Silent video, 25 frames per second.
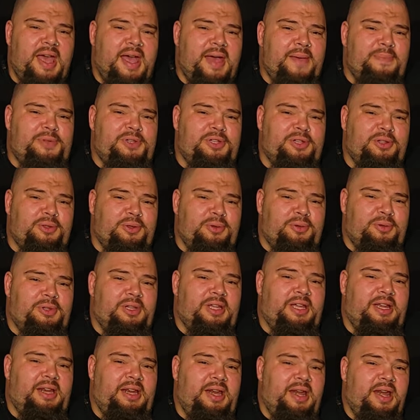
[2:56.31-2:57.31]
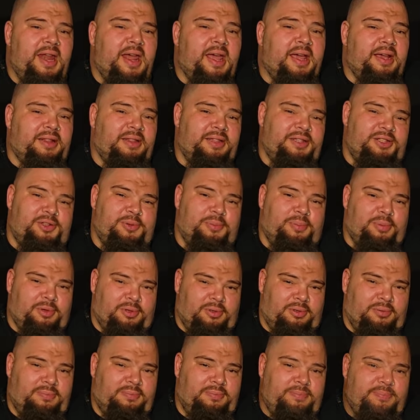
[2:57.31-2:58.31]
absolutely
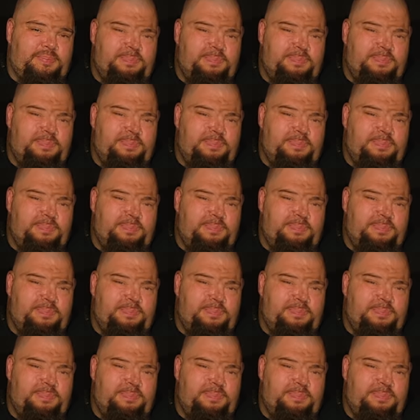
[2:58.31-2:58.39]
negligible.